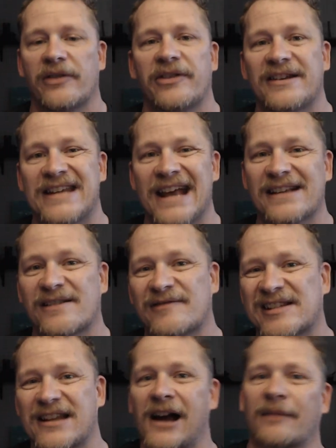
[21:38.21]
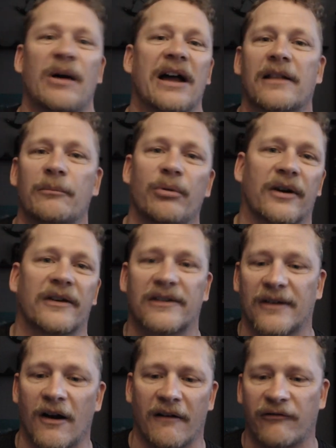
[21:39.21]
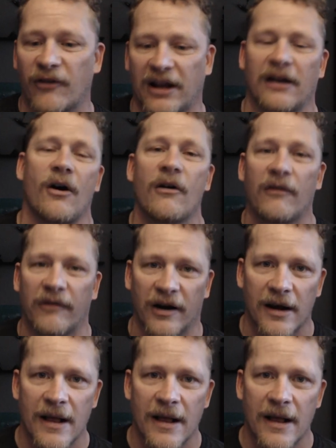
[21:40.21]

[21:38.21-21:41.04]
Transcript: The days of stockpiling books are freaking over.